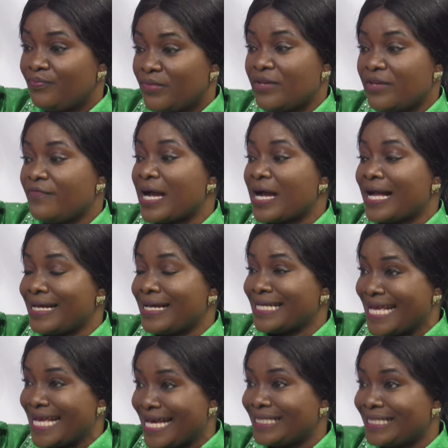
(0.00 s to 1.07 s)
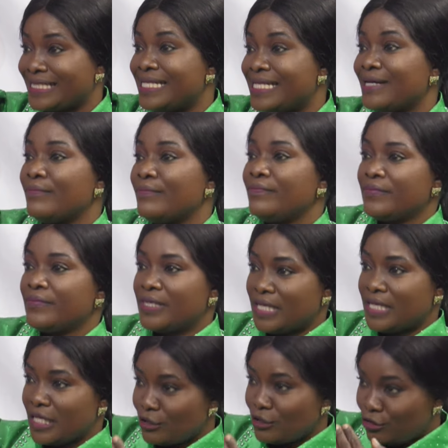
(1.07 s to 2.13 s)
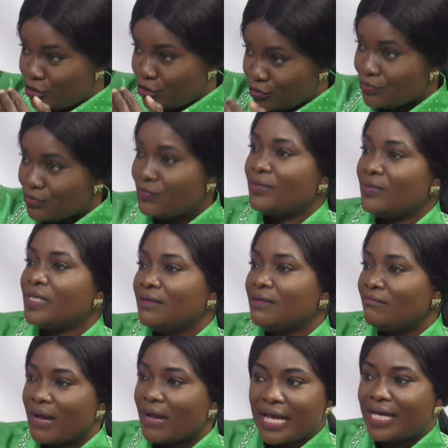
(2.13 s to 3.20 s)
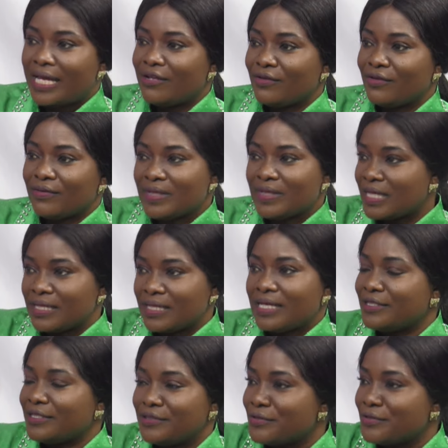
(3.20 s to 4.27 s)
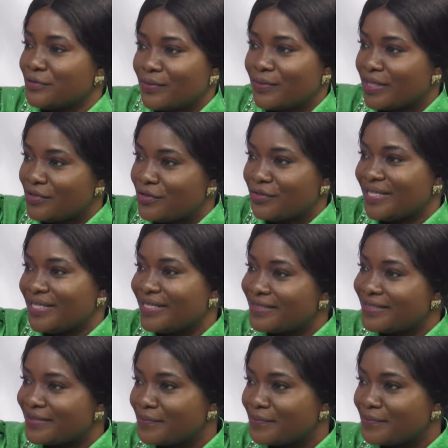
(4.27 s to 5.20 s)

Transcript: If I can't get them into mm-hmm. my kingdom, mm-hmm. then there is no way doing it.